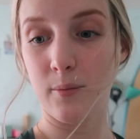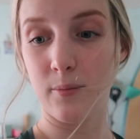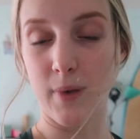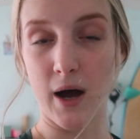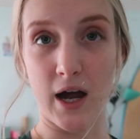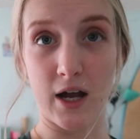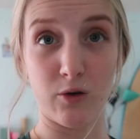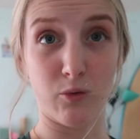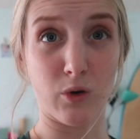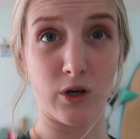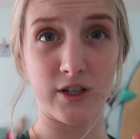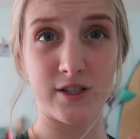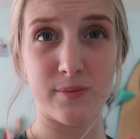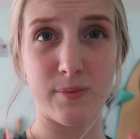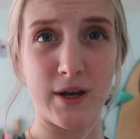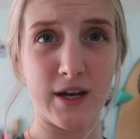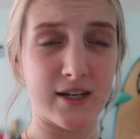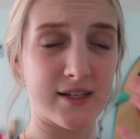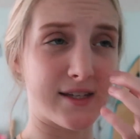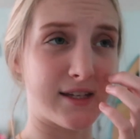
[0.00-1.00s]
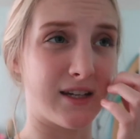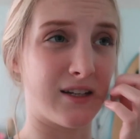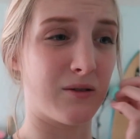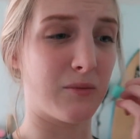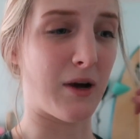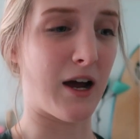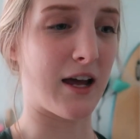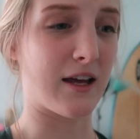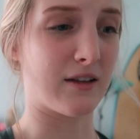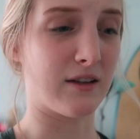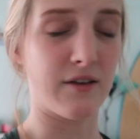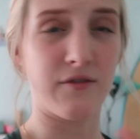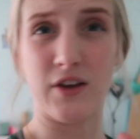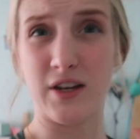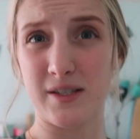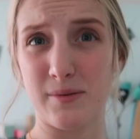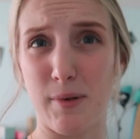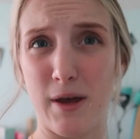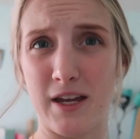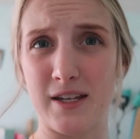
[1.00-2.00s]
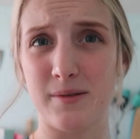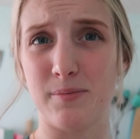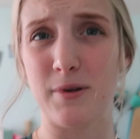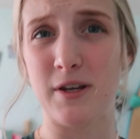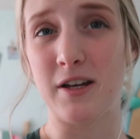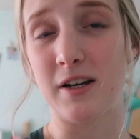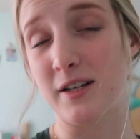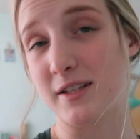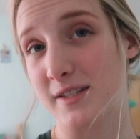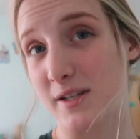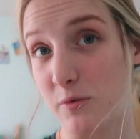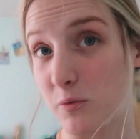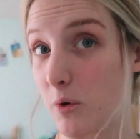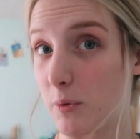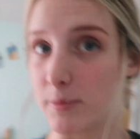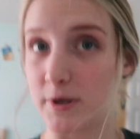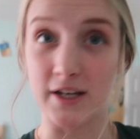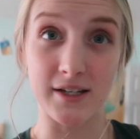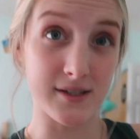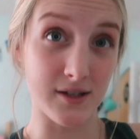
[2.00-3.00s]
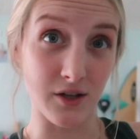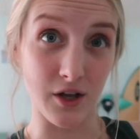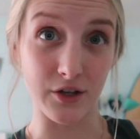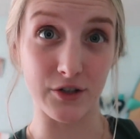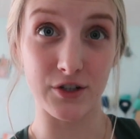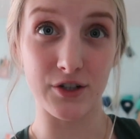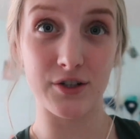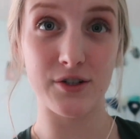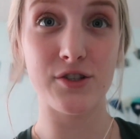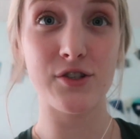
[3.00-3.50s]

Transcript: my workspace and my living space because it won't be as cluttered.